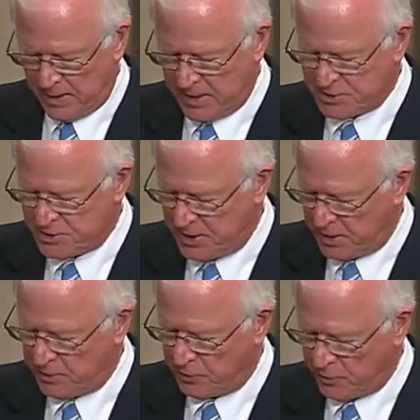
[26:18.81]
has
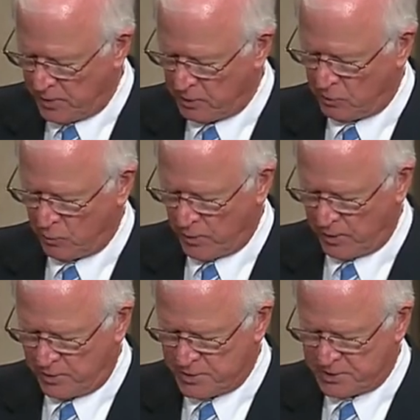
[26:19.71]
10 critical
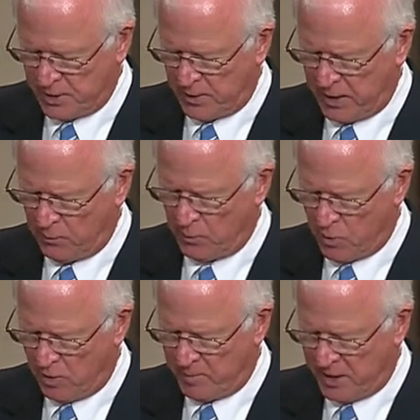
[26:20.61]
workers that he would
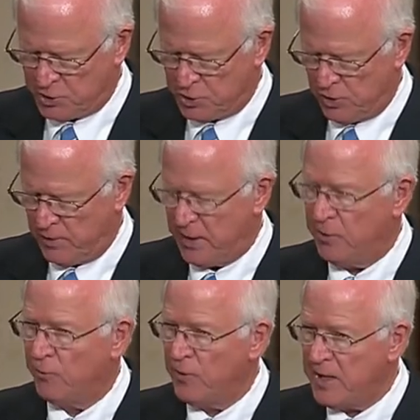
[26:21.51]
want to make sure
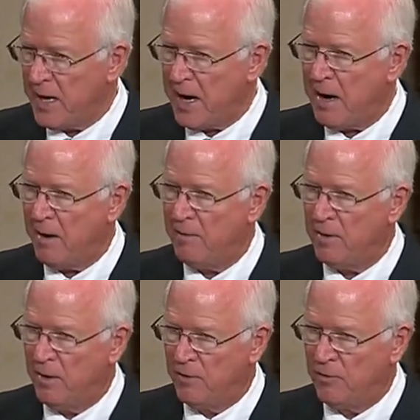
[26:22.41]
he
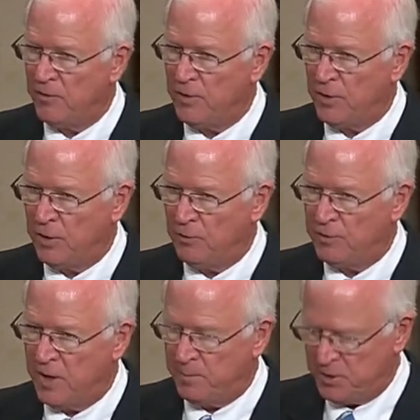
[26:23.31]
rehired under the new
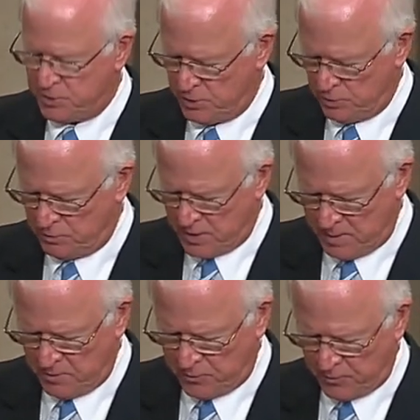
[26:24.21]
W-2,
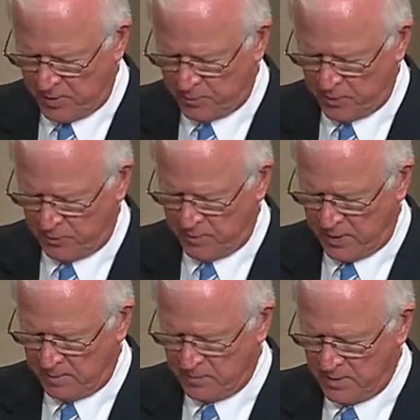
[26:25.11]
W-3
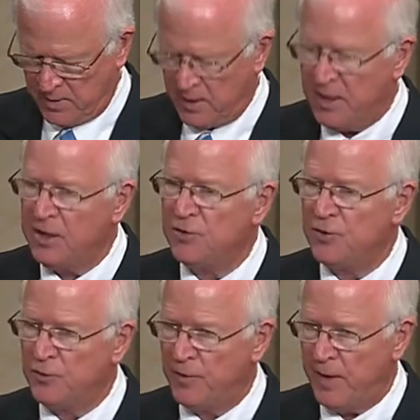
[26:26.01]
program, he can
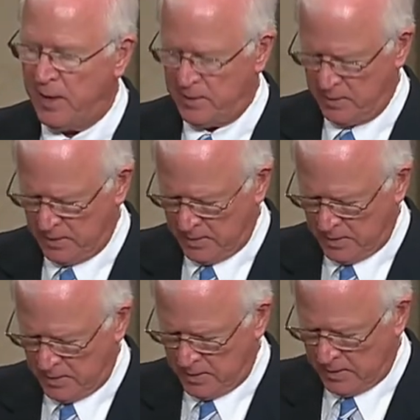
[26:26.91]
do that.
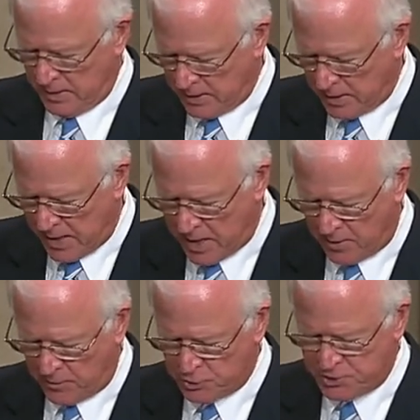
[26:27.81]
He can
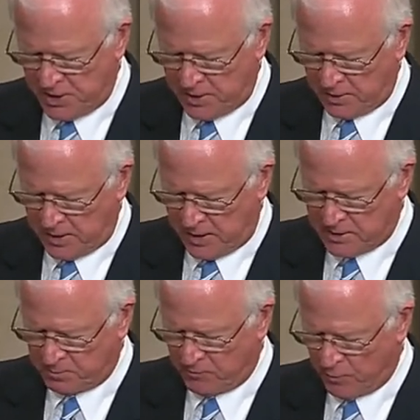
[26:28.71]
hire those 10
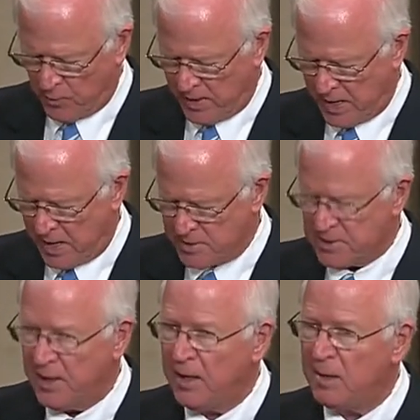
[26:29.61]
guys before he
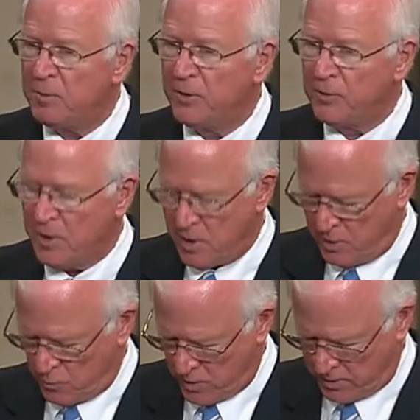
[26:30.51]
hires any blue
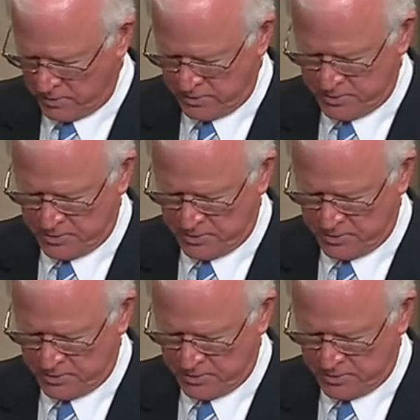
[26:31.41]
card workers.